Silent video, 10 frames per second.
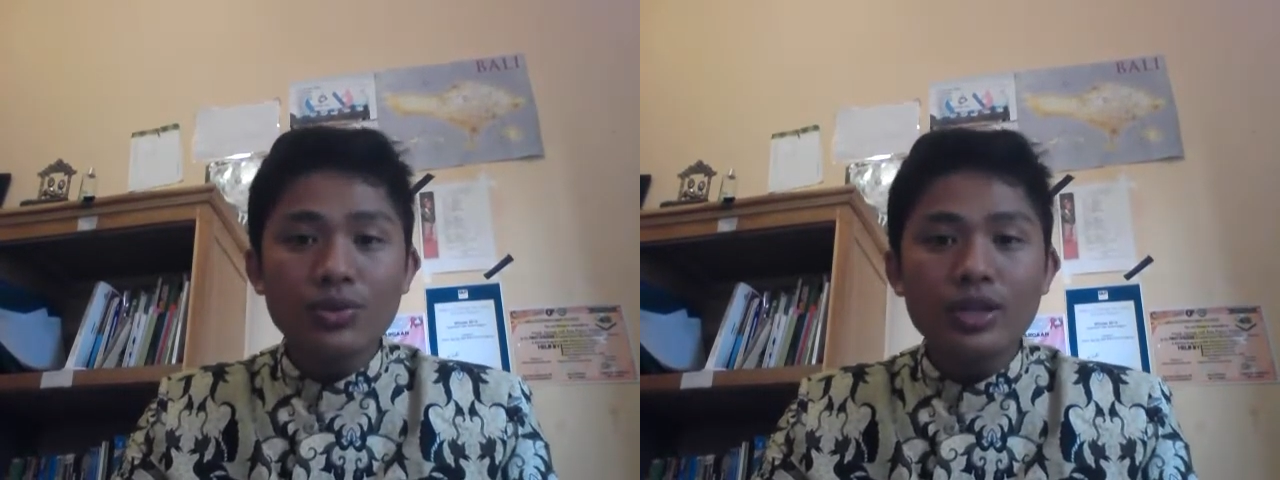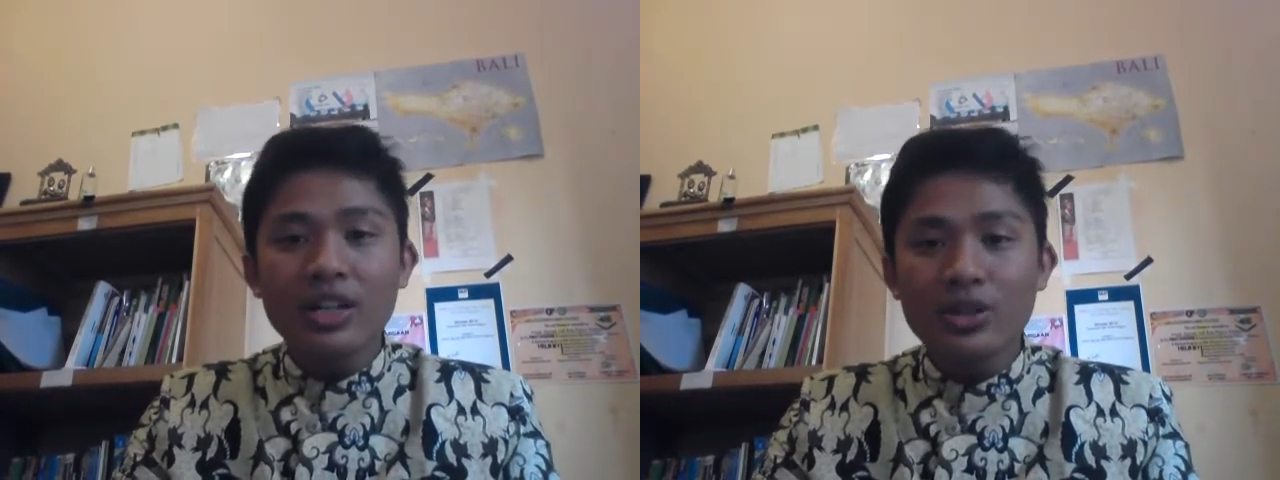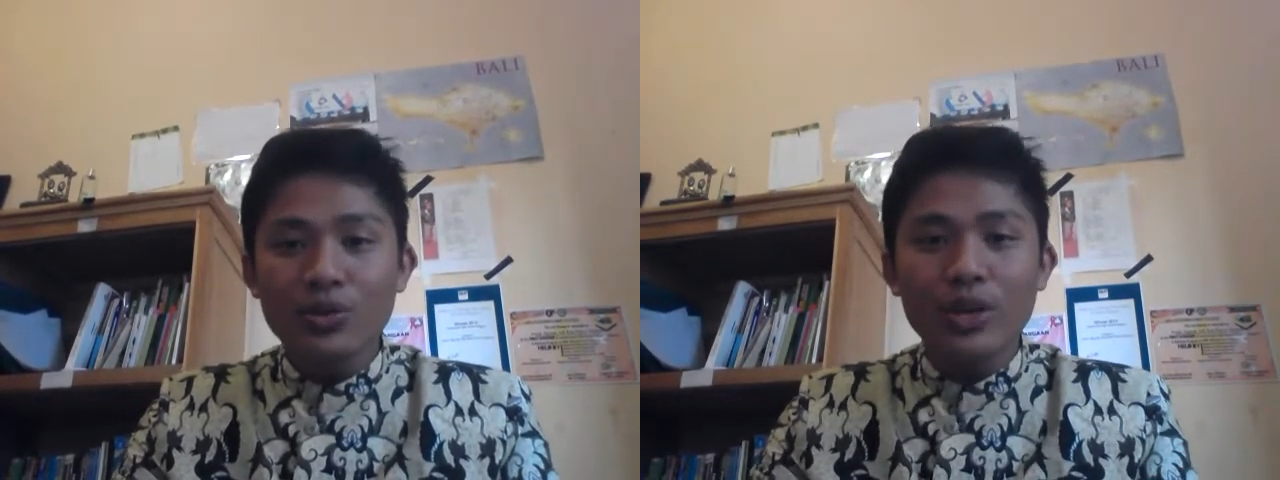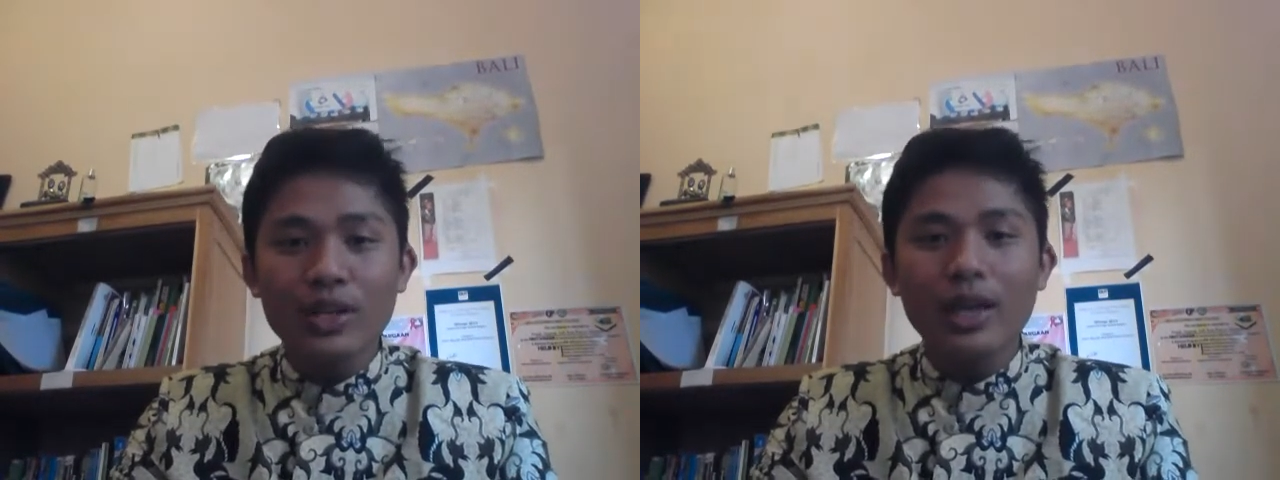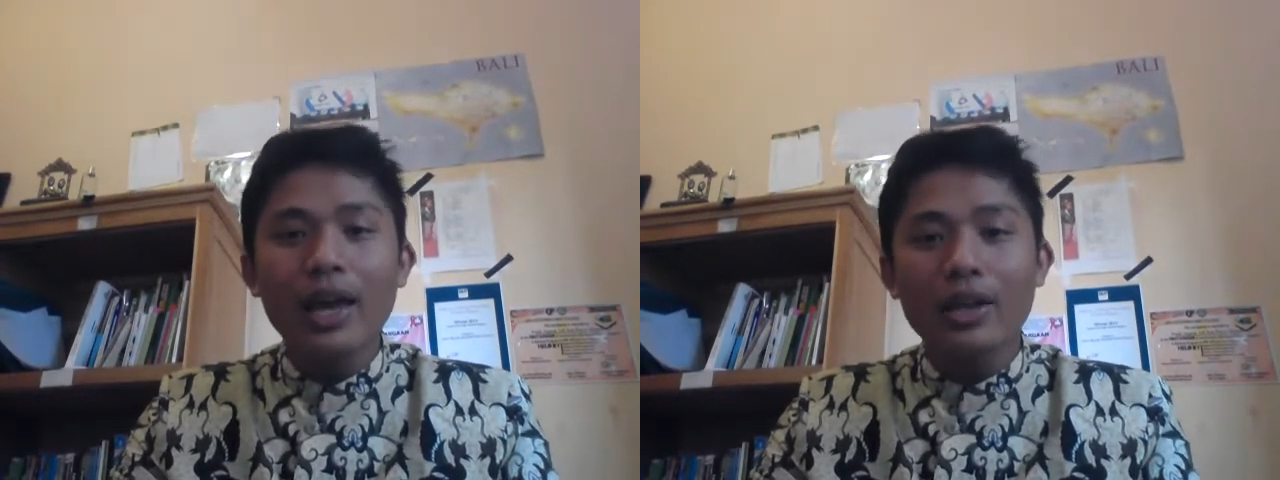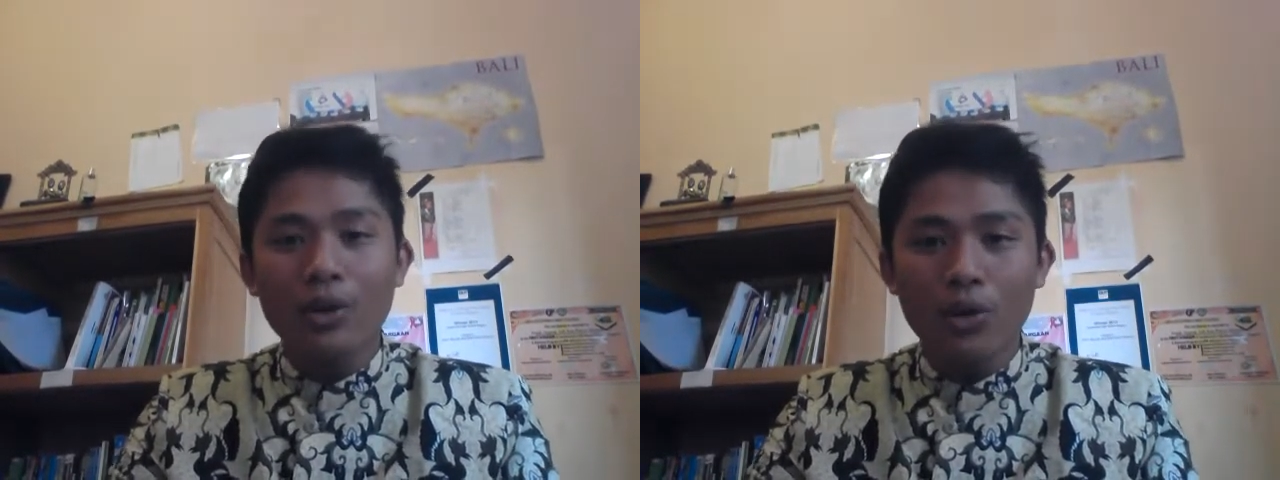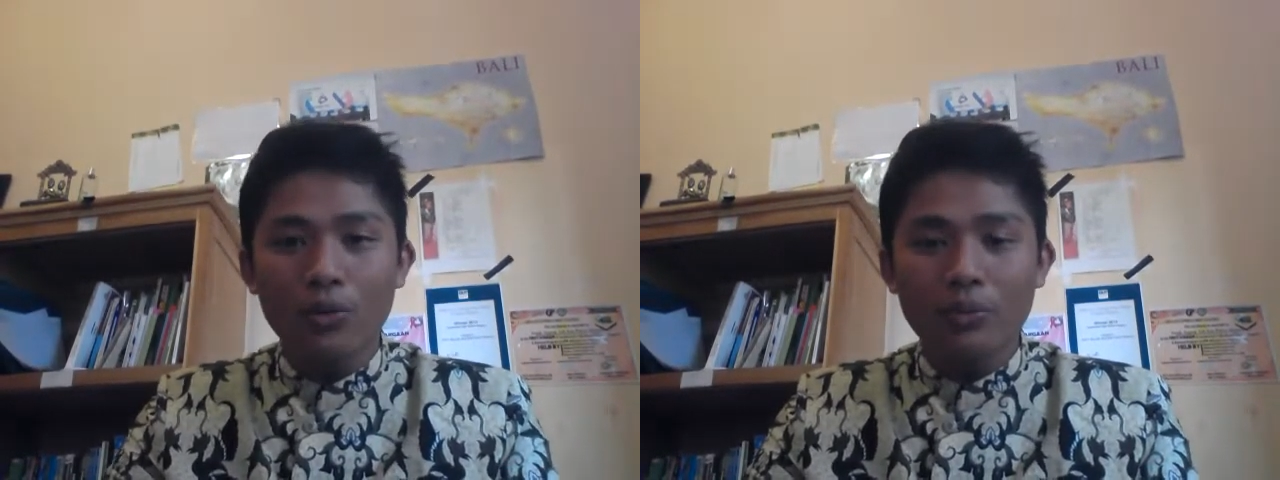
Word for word: can do it at home.